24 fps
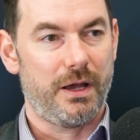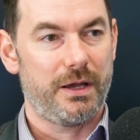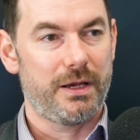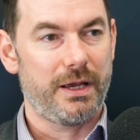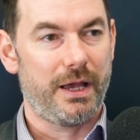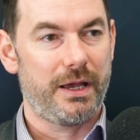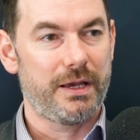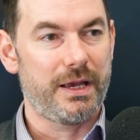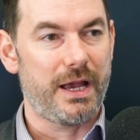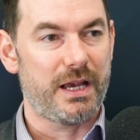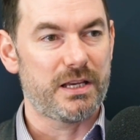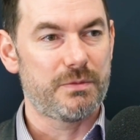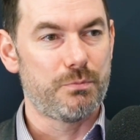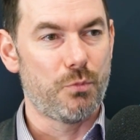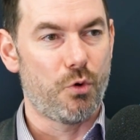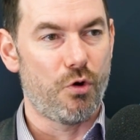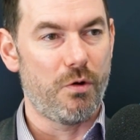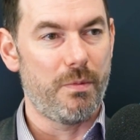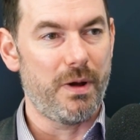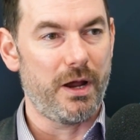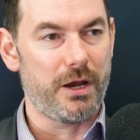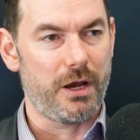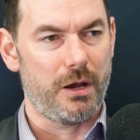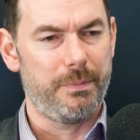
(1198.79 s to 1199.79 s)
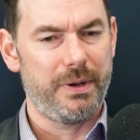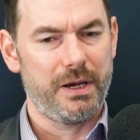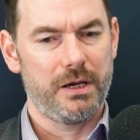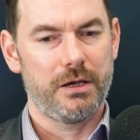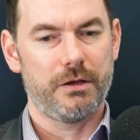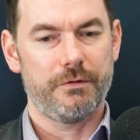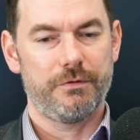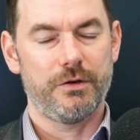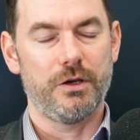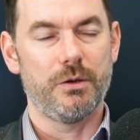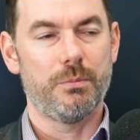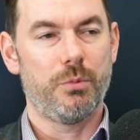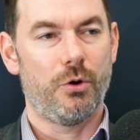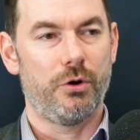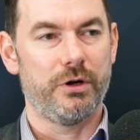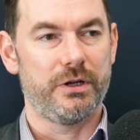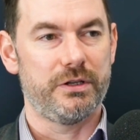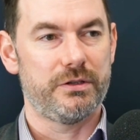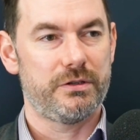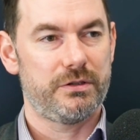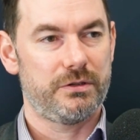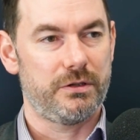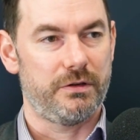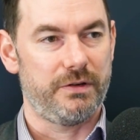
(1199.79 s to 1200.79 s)
I guess more about picking a few
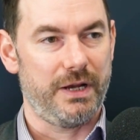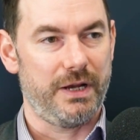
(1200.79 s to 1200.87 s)
points sort of